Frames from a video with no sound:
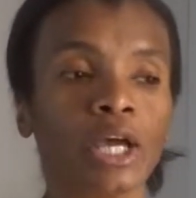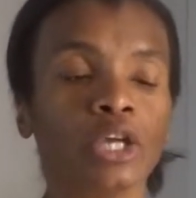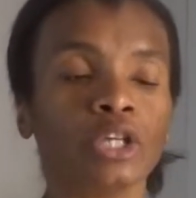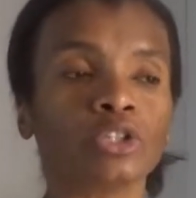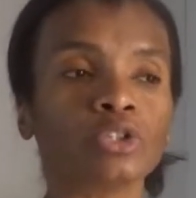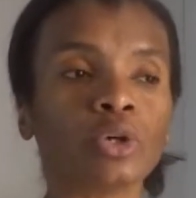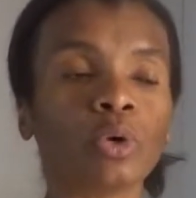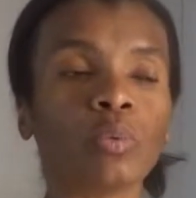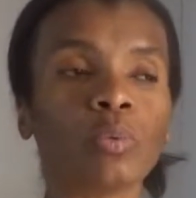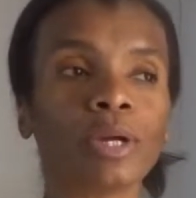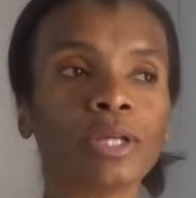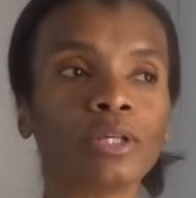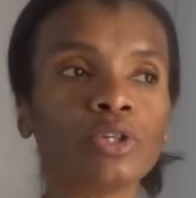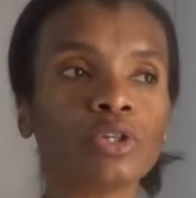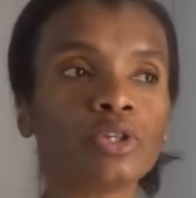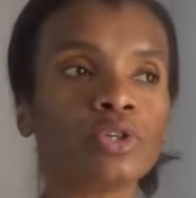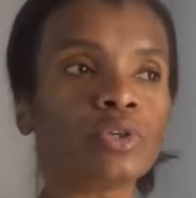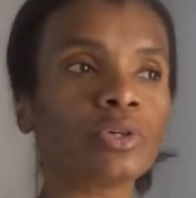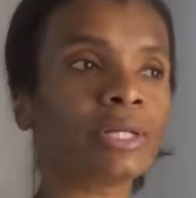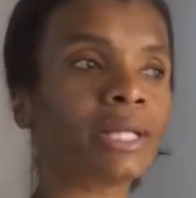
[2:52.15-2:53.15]
So when
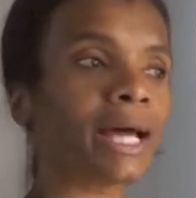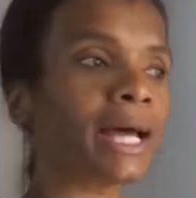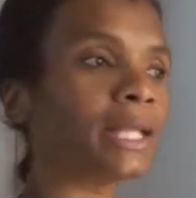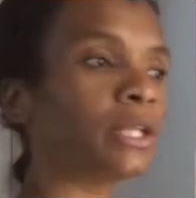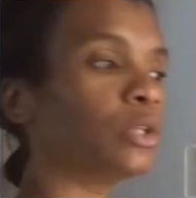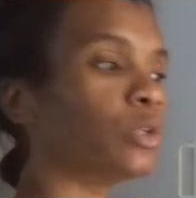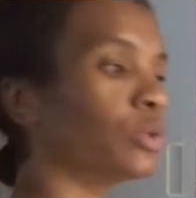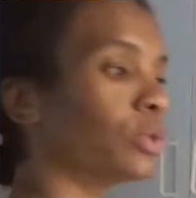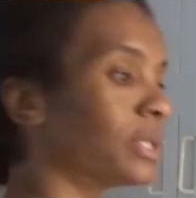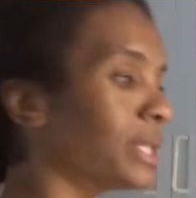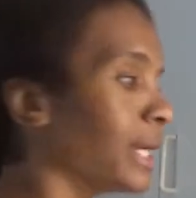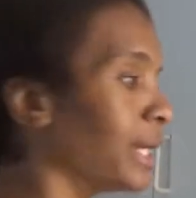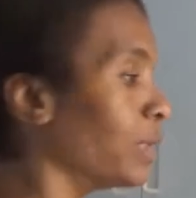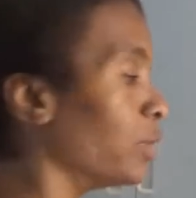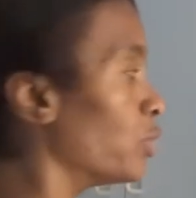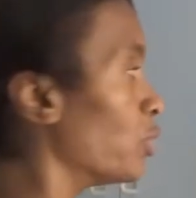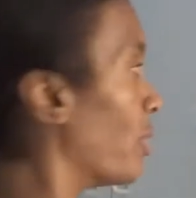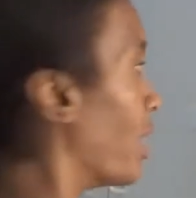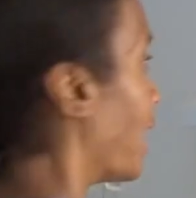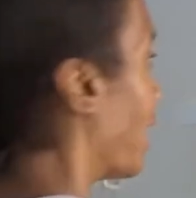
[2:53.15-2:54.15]
you do that, you
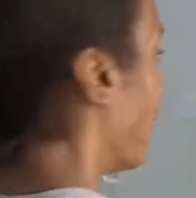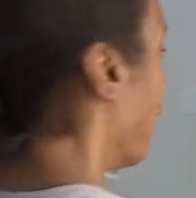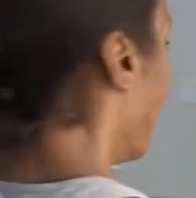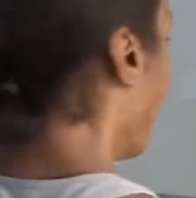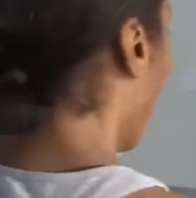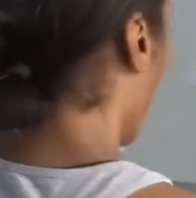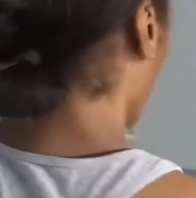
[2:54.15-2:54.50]
tend to have